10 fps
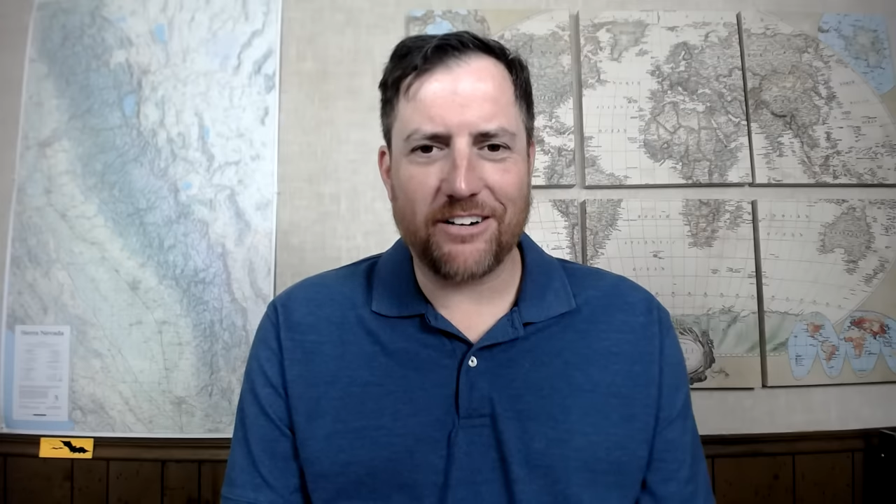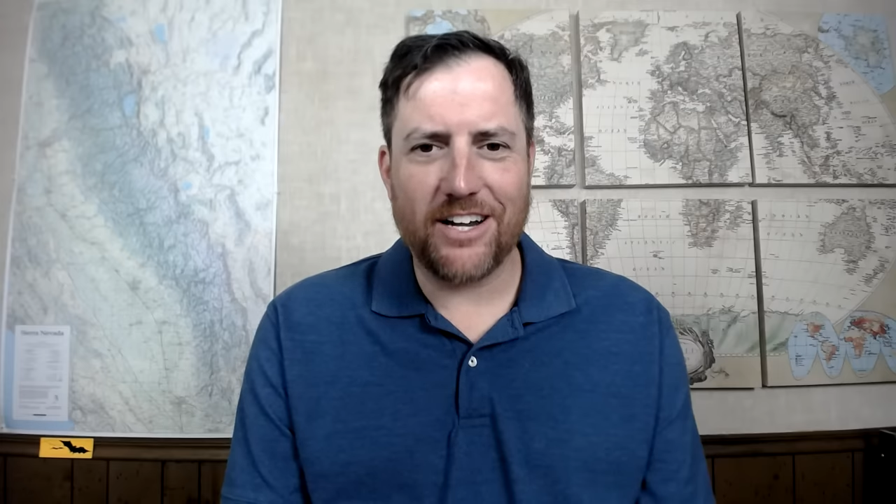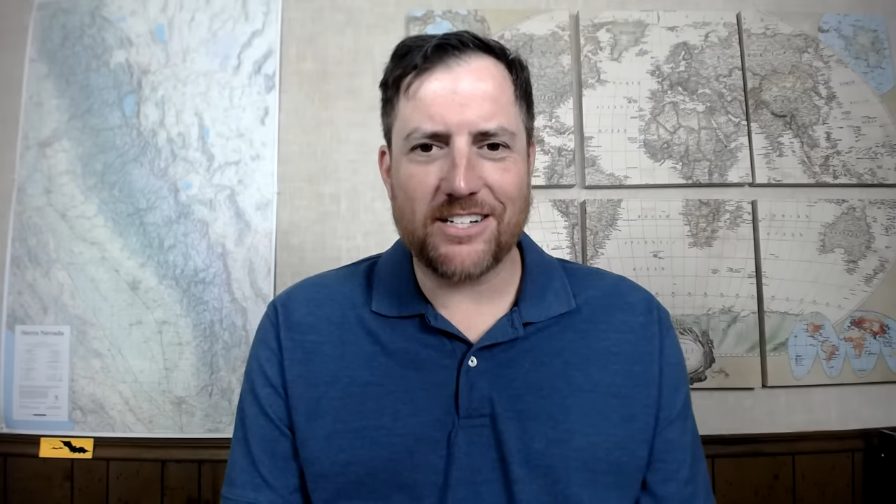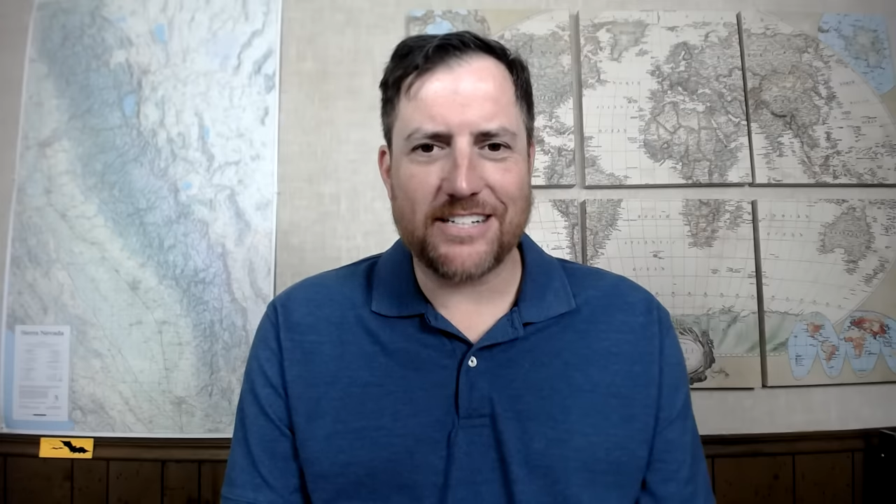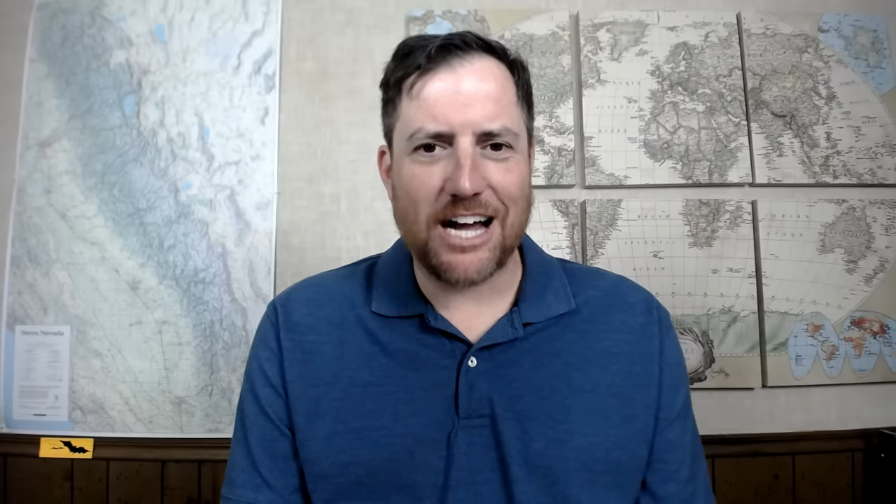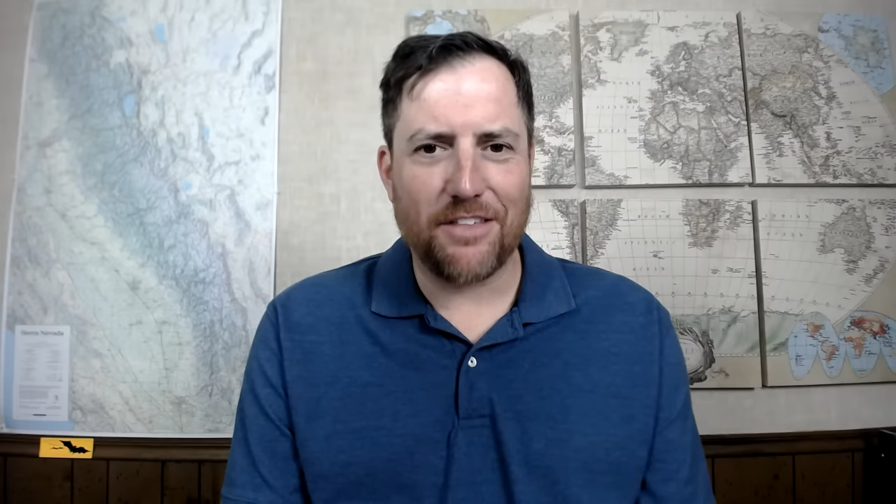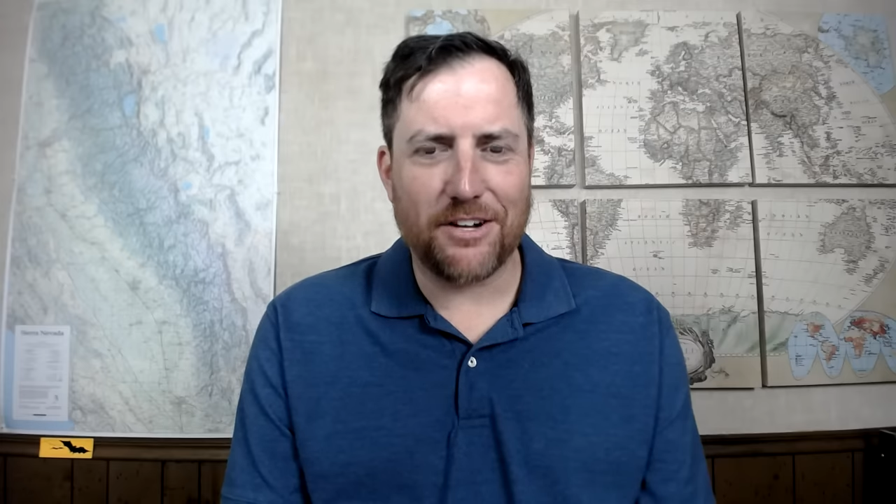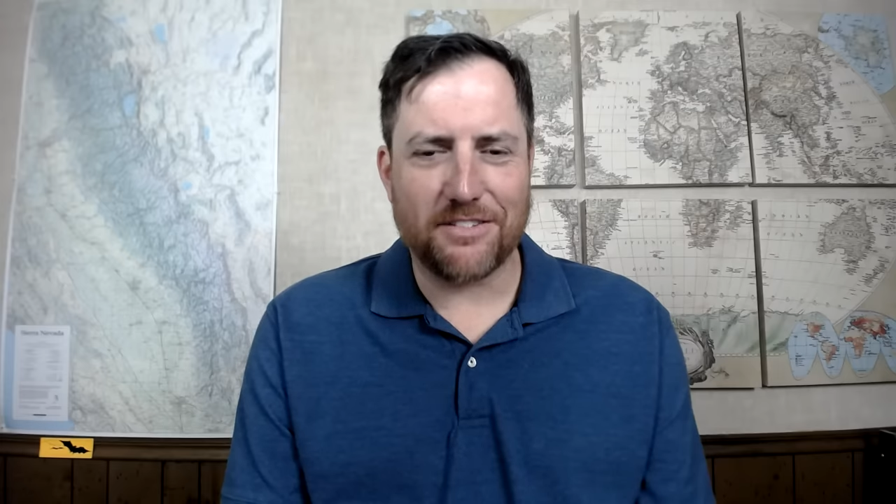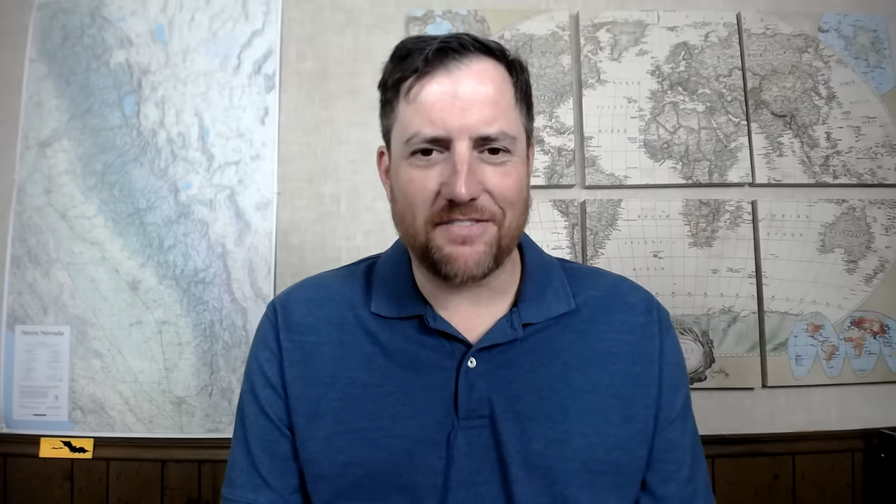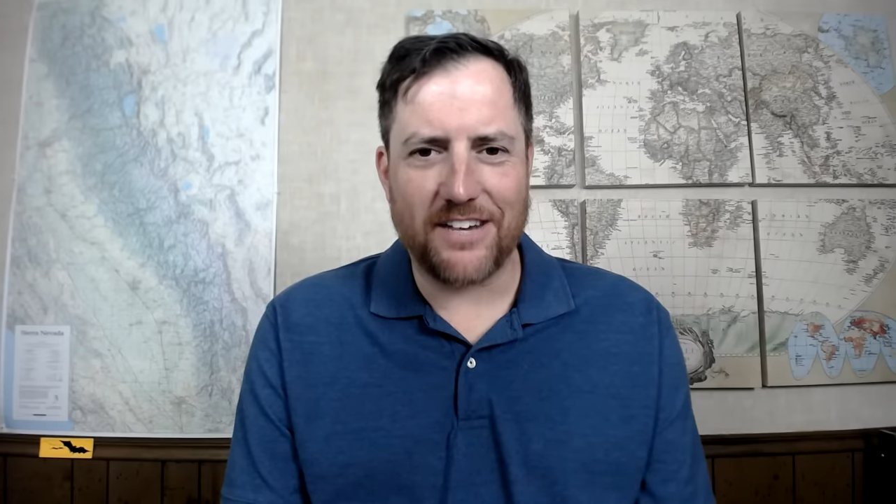areas and
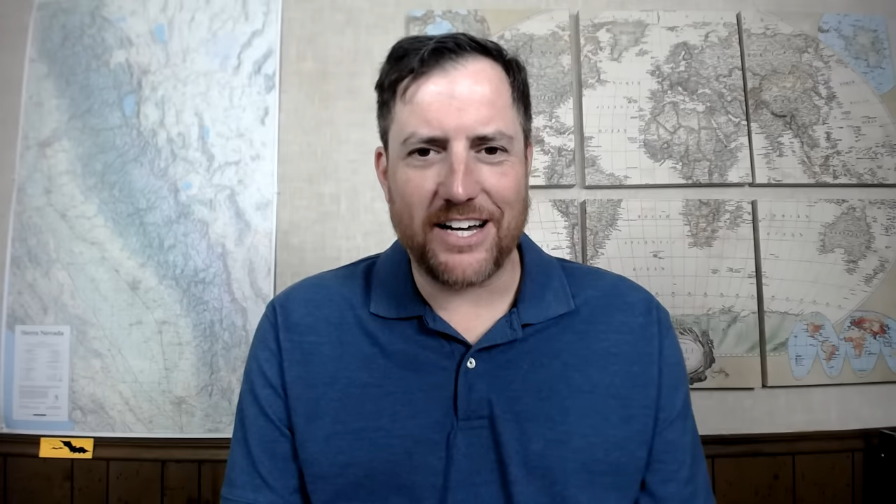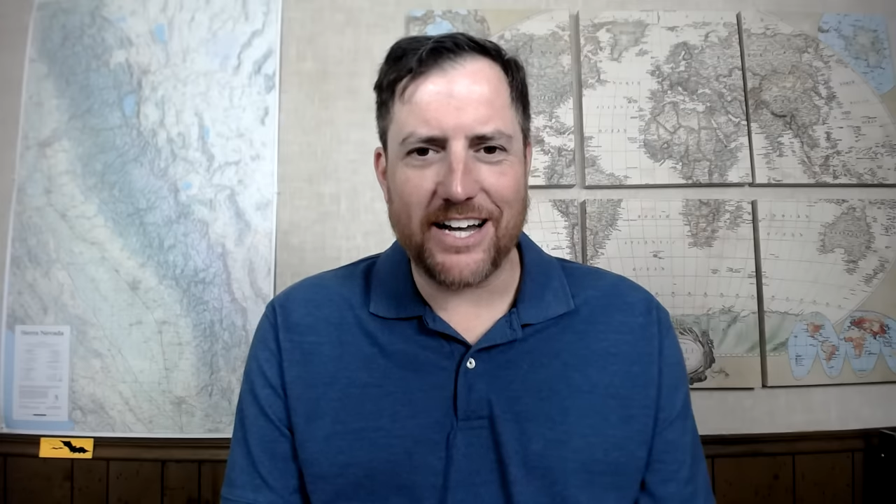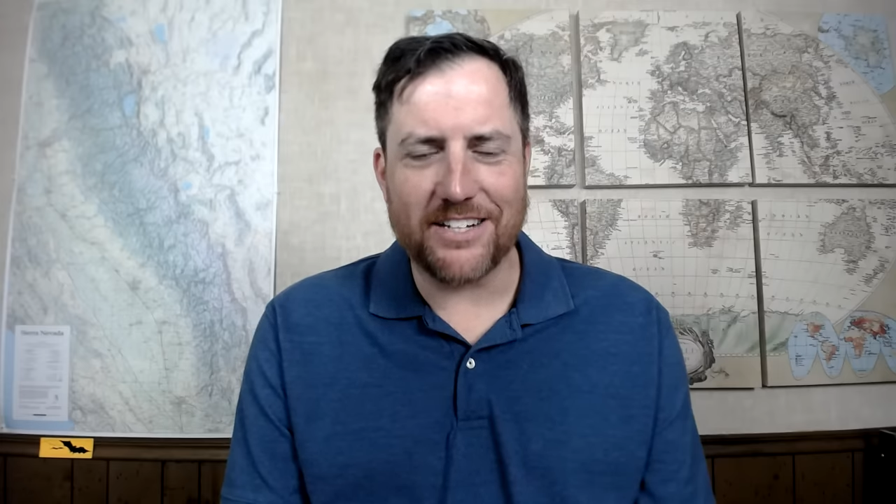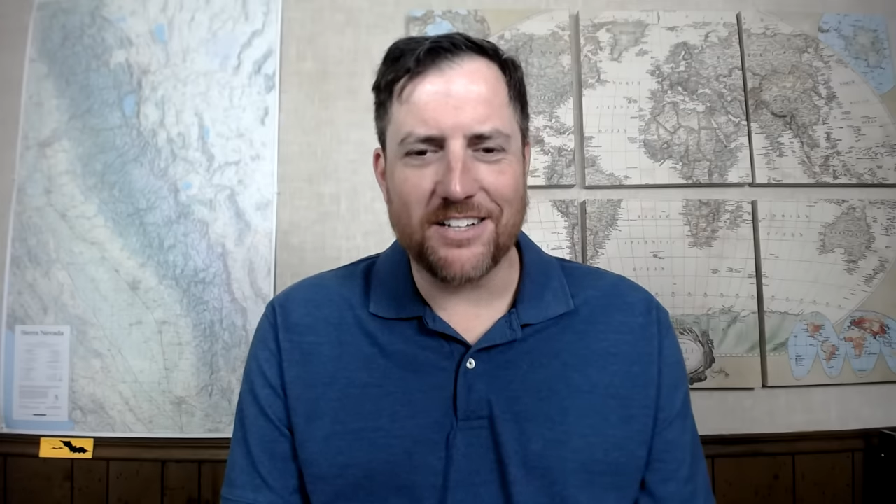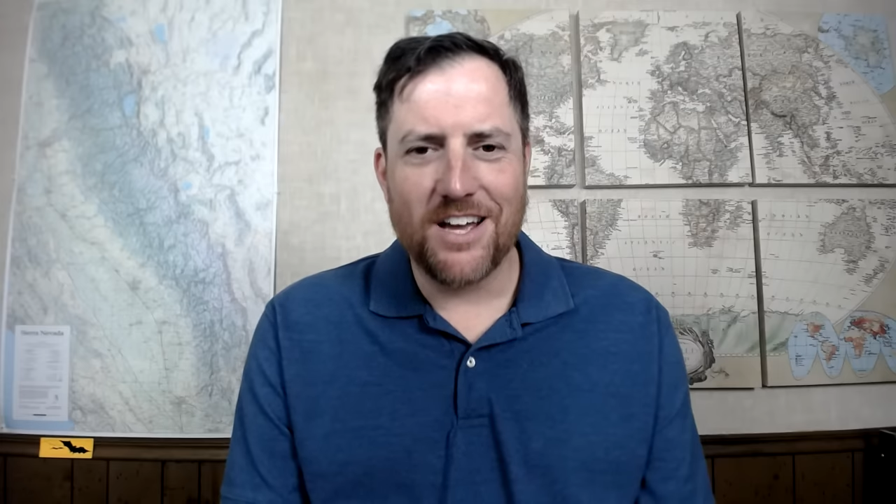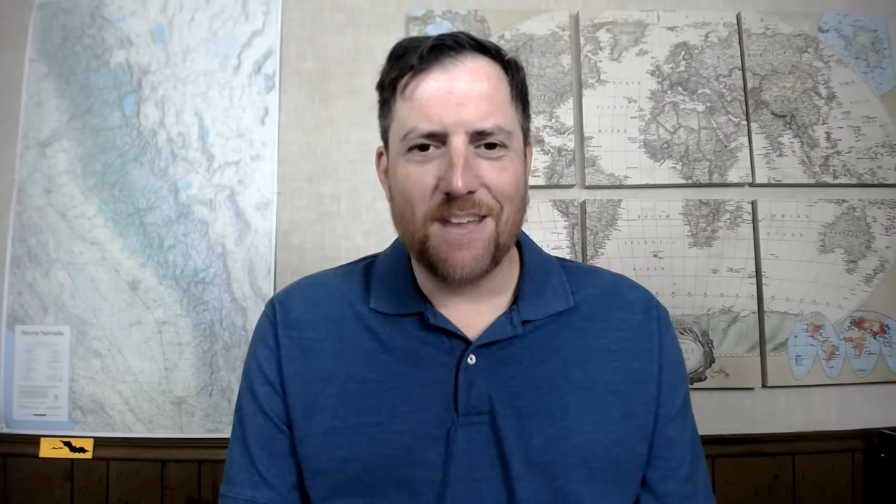how they're defined.